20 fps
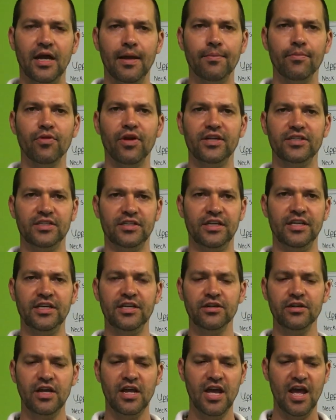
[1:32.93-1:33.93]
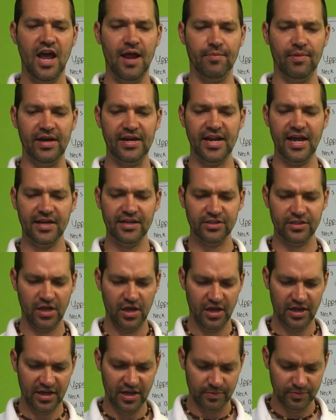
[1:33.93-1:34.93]
I'm bracing here, and my neck
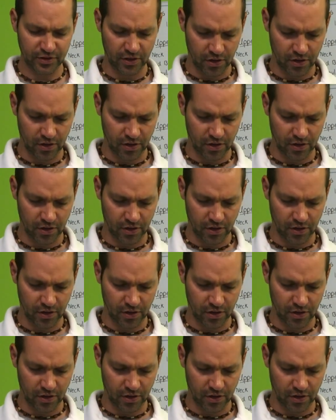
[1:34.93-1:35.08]
comes